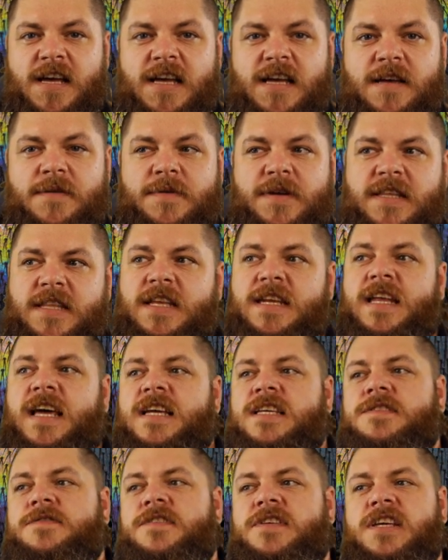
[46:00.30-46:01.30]
in the
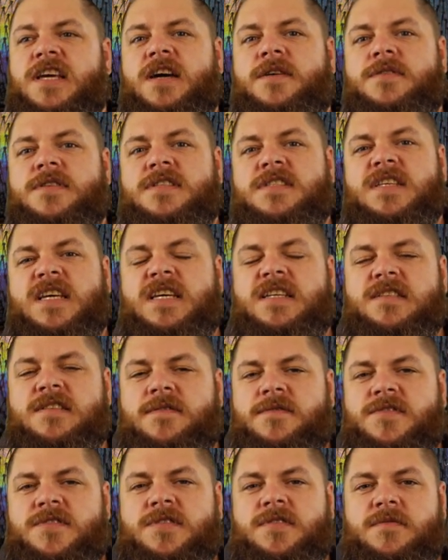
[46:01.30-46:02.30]
next video in terms
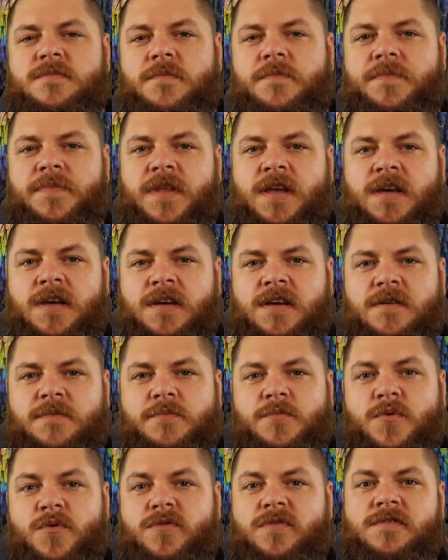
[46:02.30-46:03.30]
of some
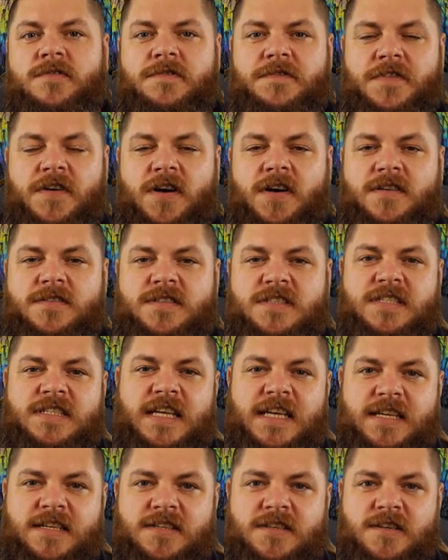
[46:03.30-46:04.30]
more
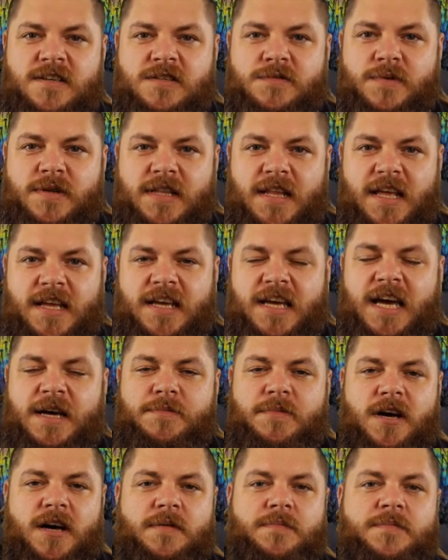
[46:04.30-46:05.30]
advanced issues when they
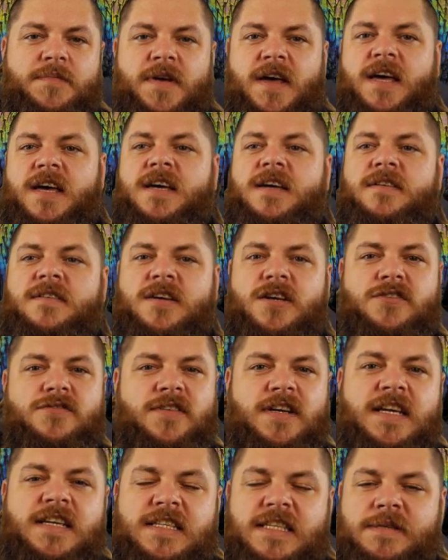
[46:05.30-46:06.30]
come up.
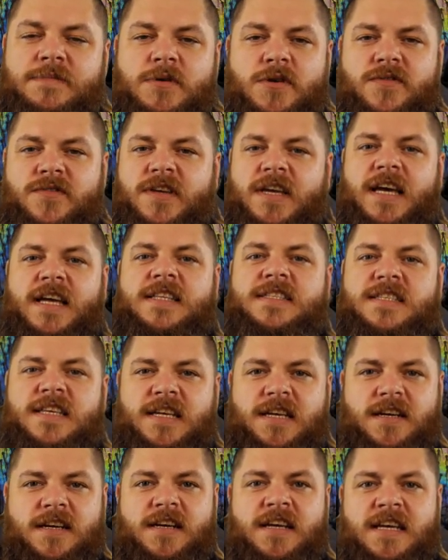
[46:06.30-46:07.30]
Crazy moving
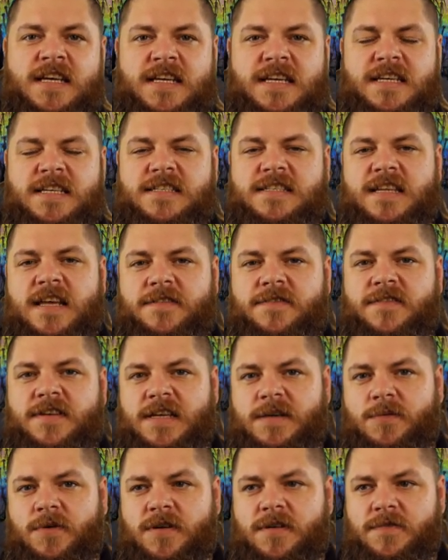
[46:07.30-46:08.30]
antenna is
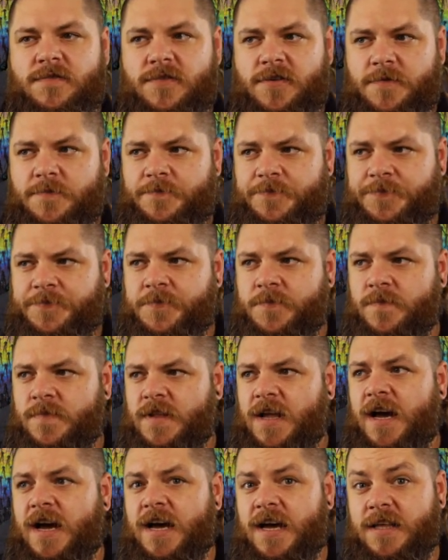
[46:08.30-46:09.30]
definitely one of them.
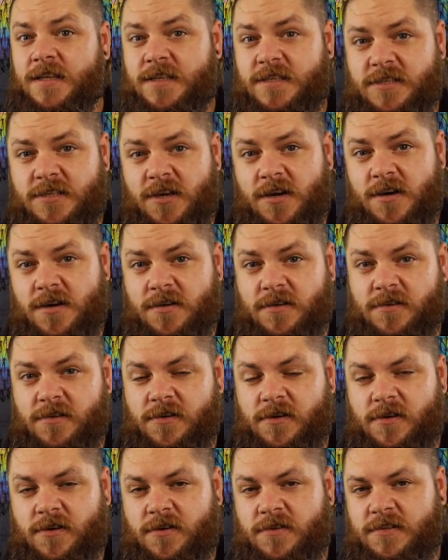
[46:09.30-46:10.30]
The
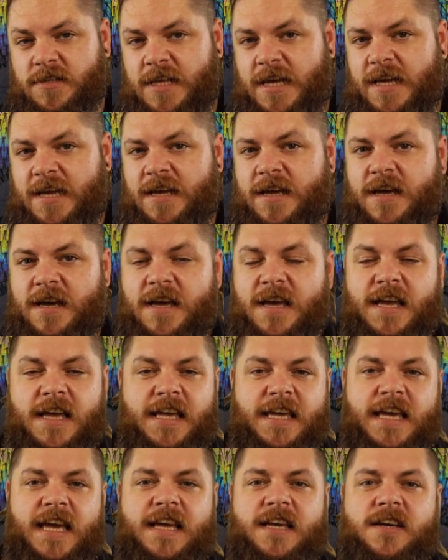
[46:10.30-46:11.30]
tongue on
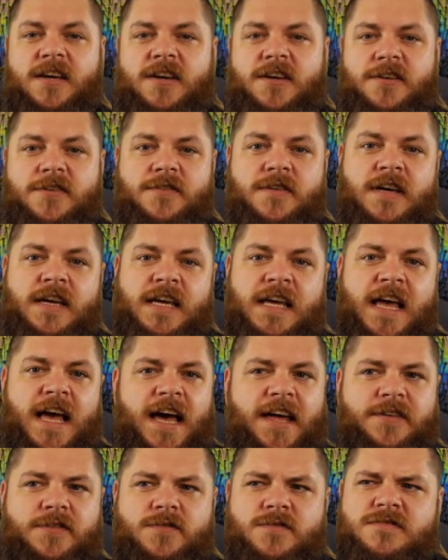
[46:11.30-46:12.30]
that gecko,
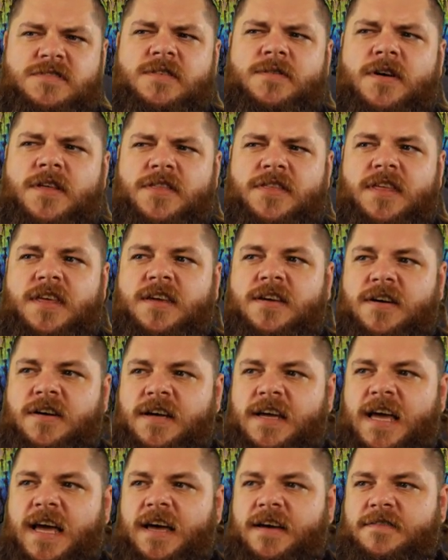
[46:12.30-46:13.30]
and also I think
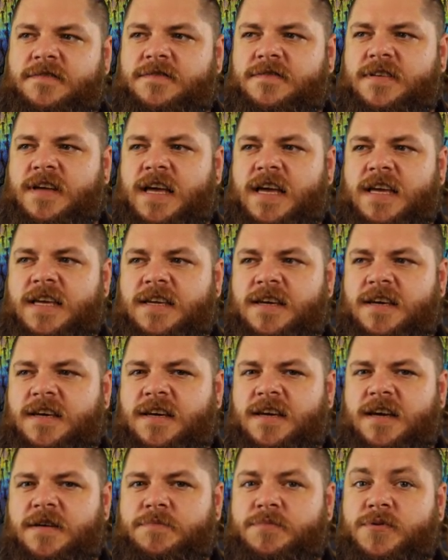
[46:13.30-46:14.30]
I have
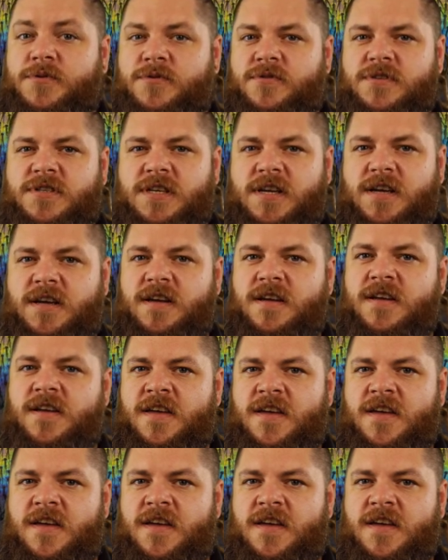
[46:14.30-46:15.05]
a Porsche